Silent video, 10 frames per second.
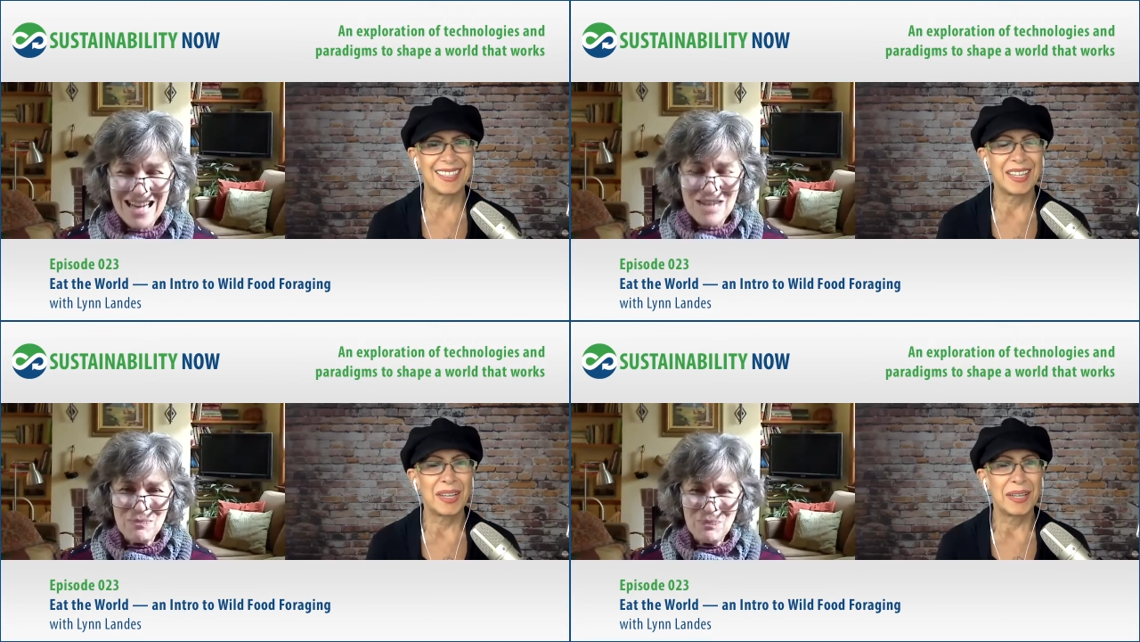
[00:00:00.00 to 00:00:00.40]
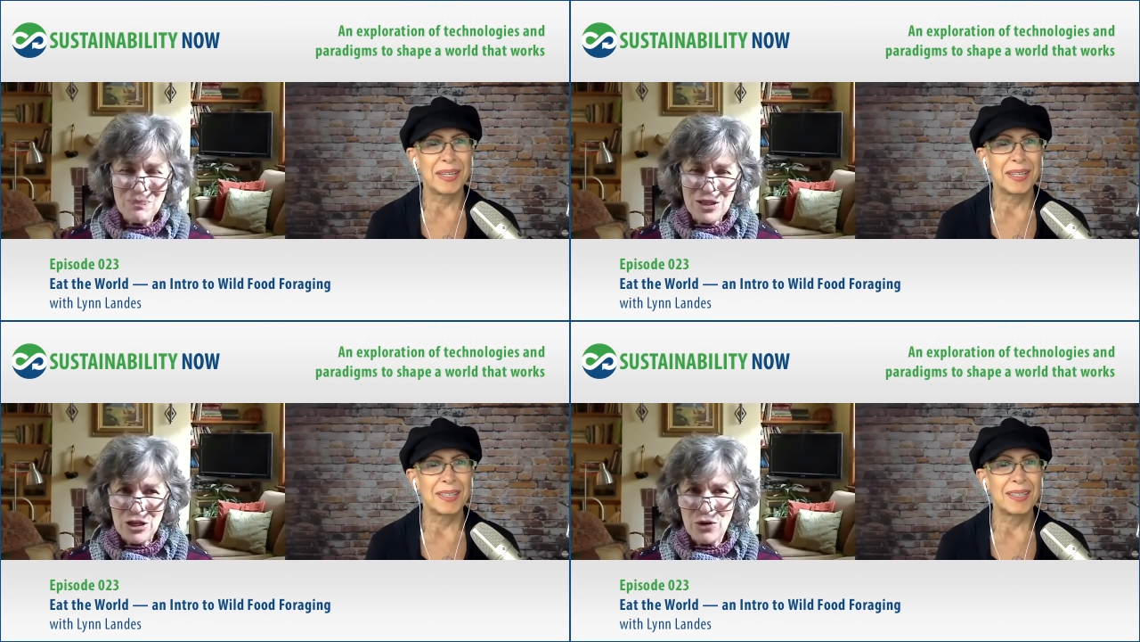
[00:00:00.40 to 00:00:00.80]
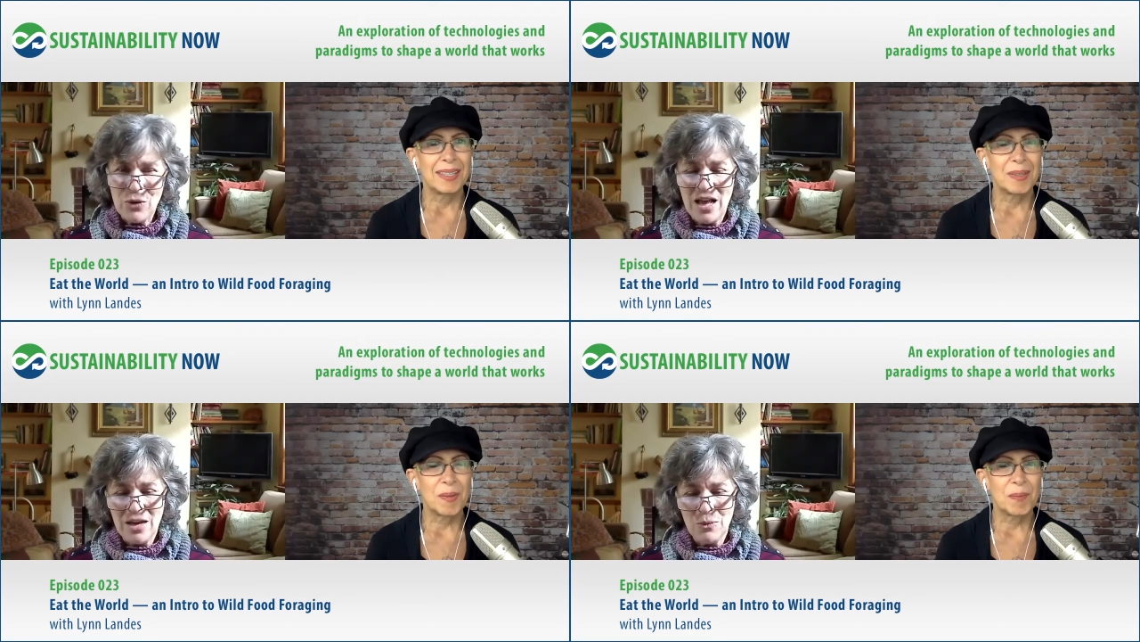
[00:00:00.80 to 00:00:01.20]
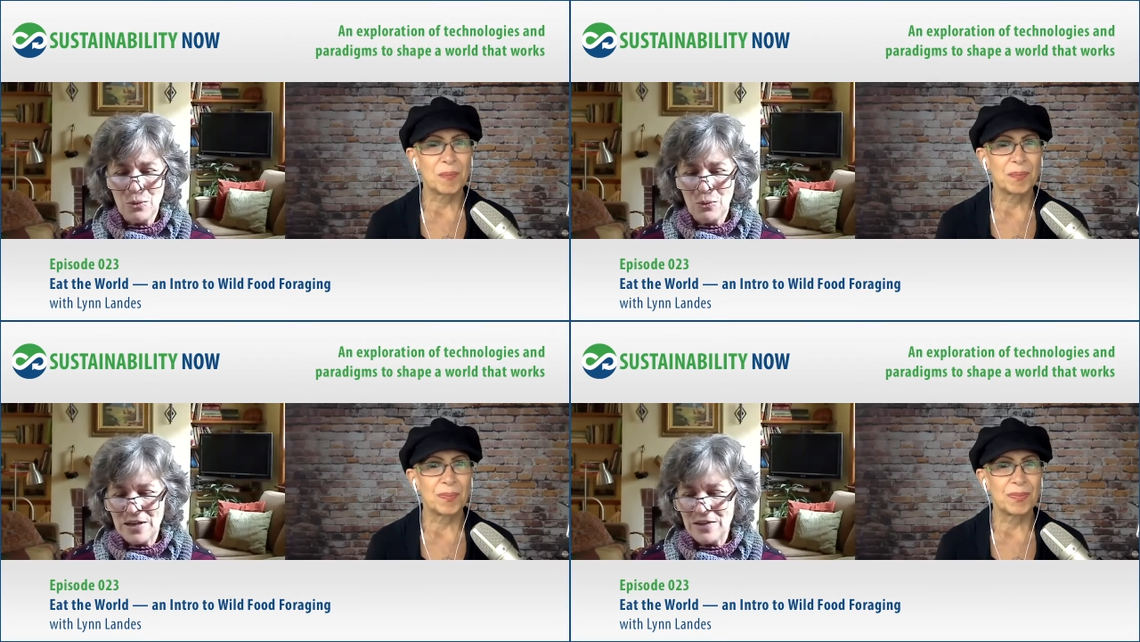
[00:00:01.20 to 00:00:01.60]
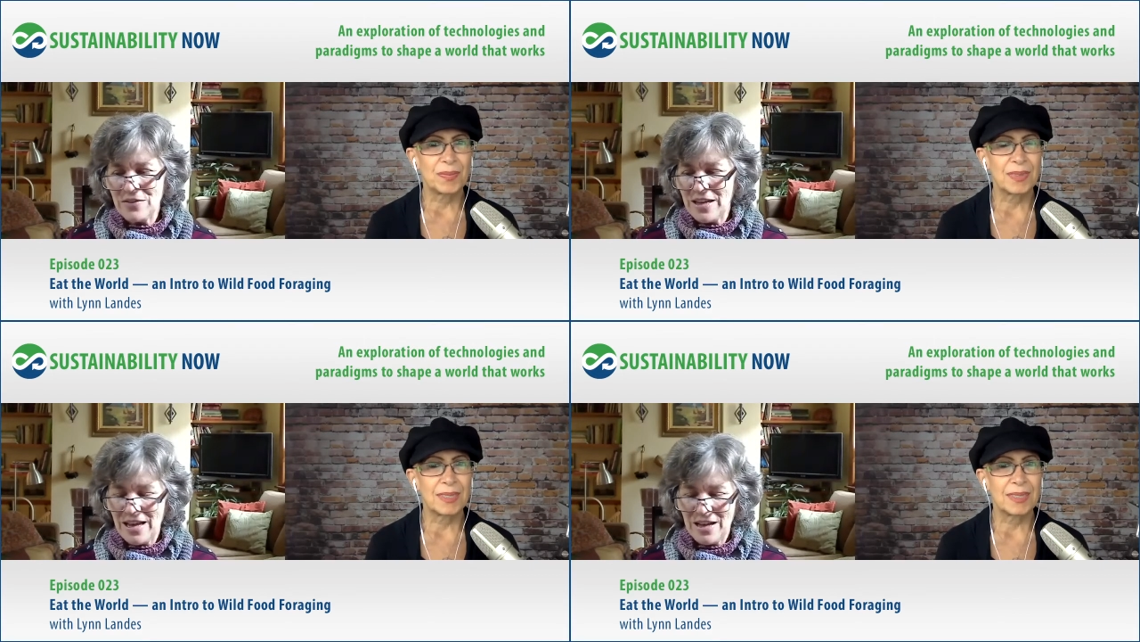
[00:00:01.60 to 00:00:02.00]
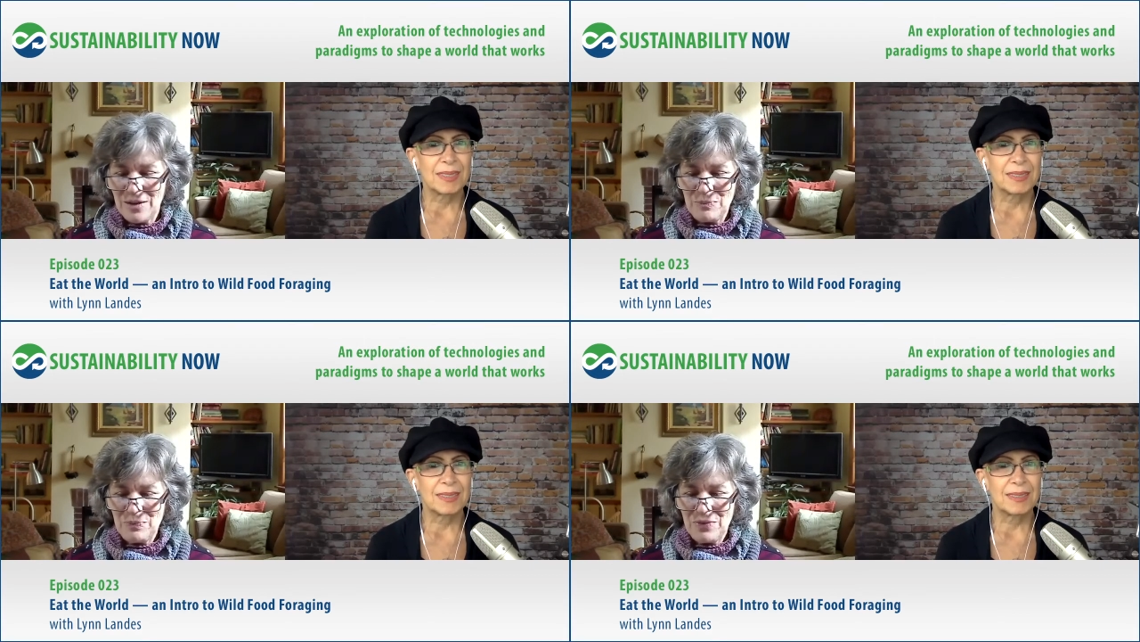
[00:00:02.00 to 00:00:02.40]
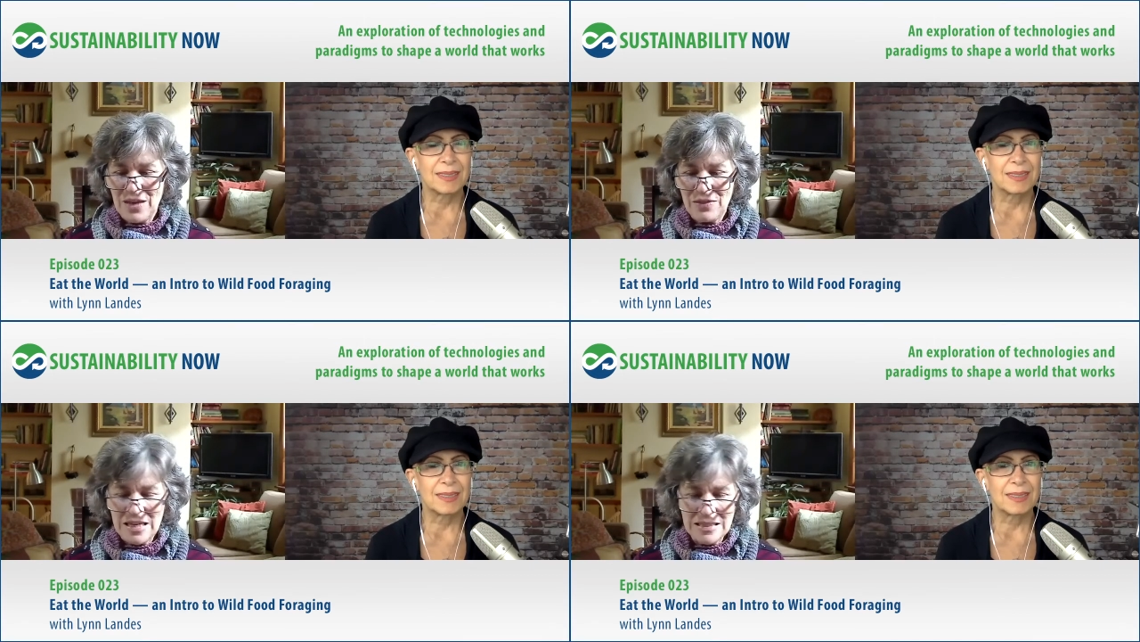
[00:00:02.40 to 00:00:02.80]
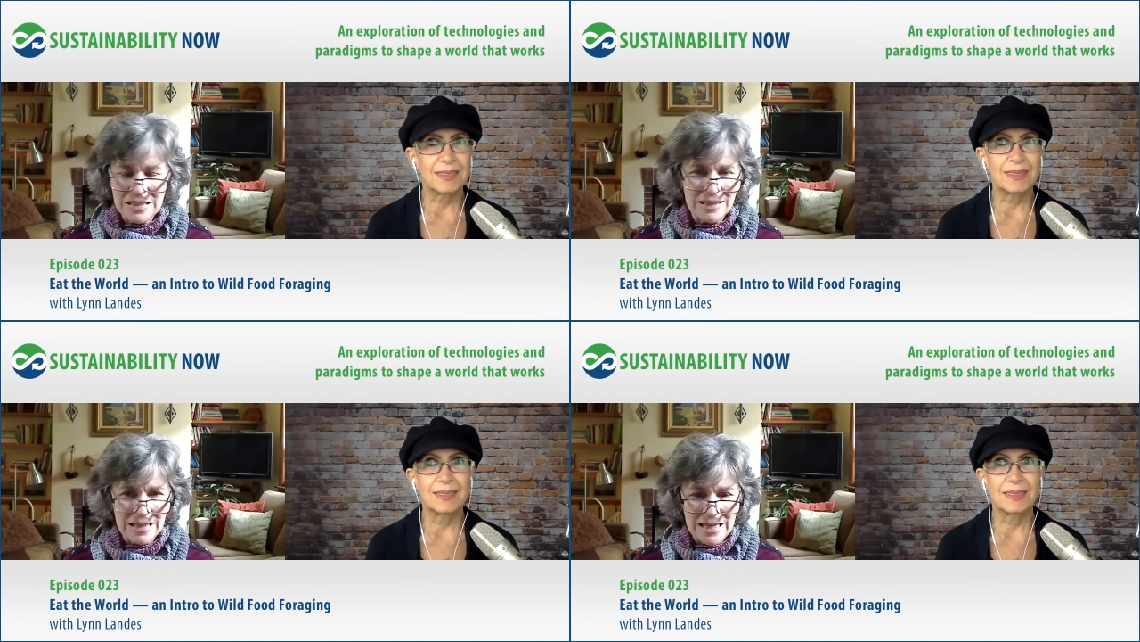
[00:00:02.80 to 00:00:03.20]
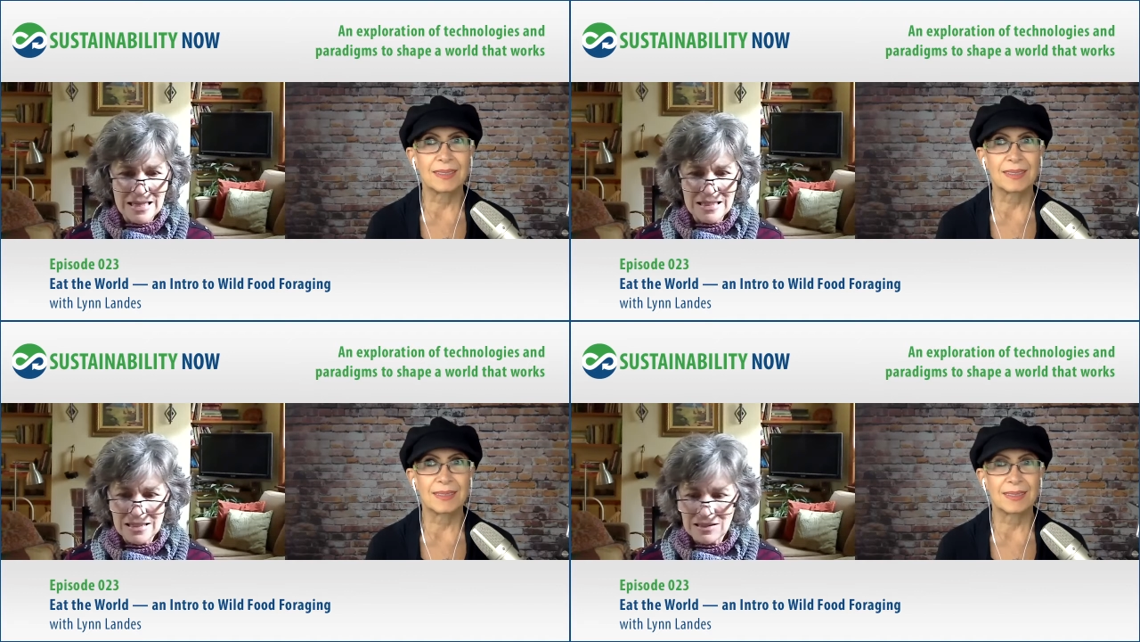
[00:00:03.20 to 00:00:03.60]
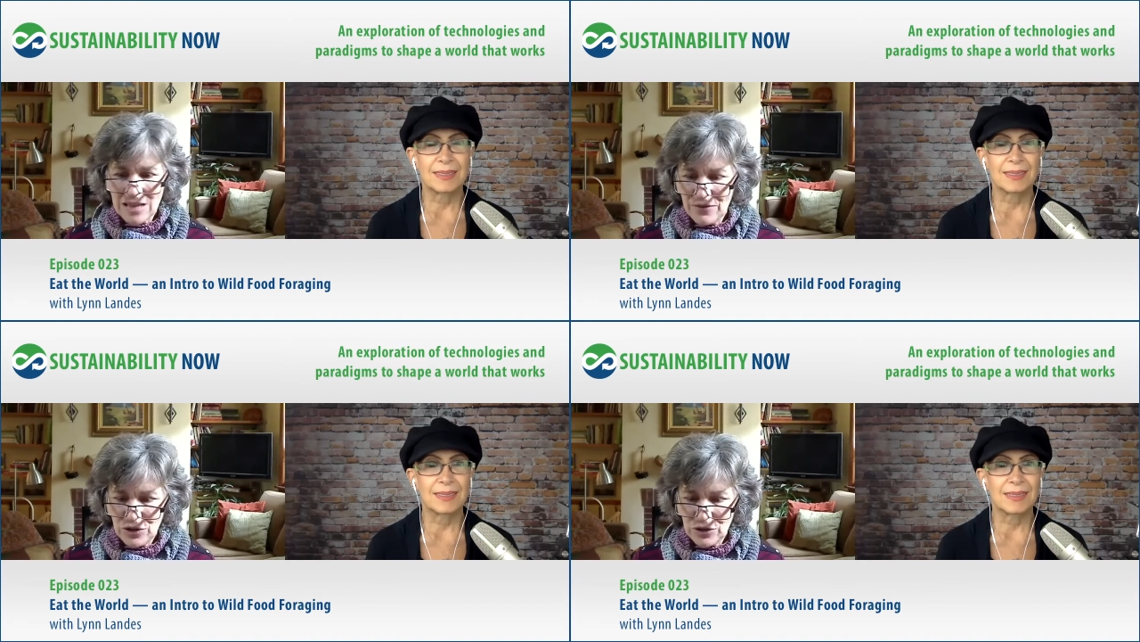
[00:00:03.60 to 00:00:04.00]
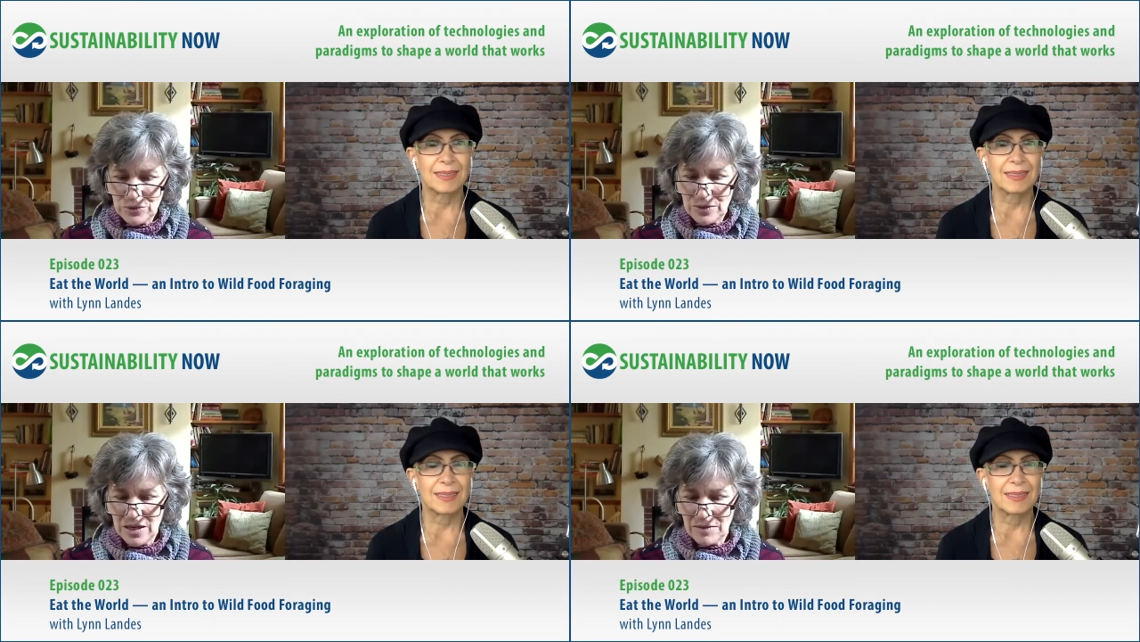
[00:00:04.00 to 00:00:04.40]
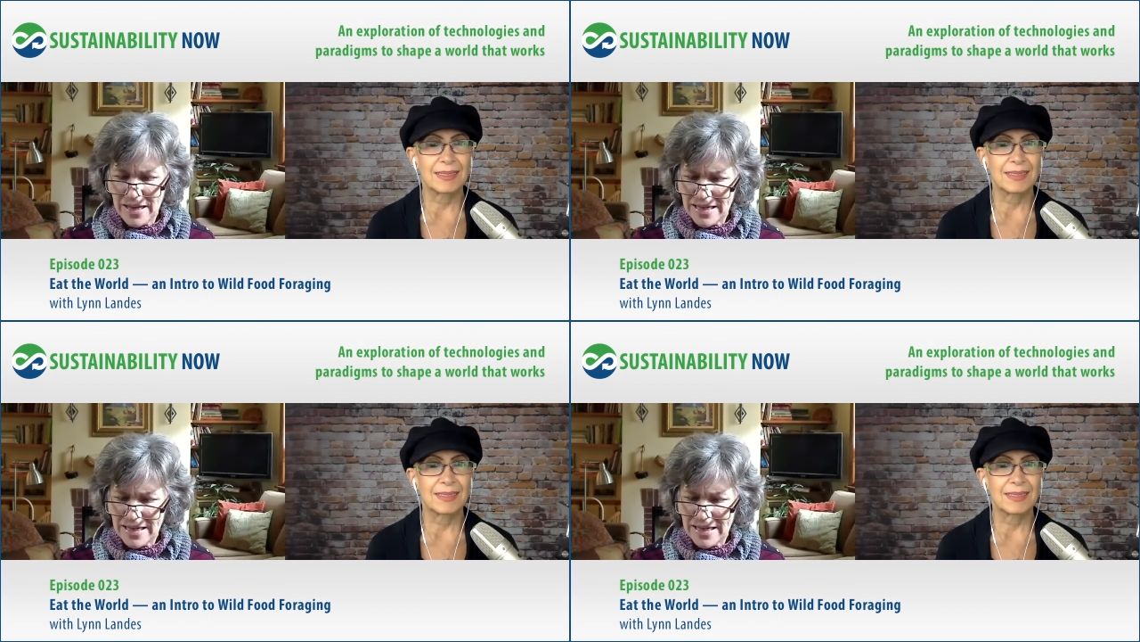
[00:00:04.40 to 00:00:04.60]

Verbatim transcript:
Speaker 1: Um, you know, uh, one of the um, uh, things that the kids love to, uh, and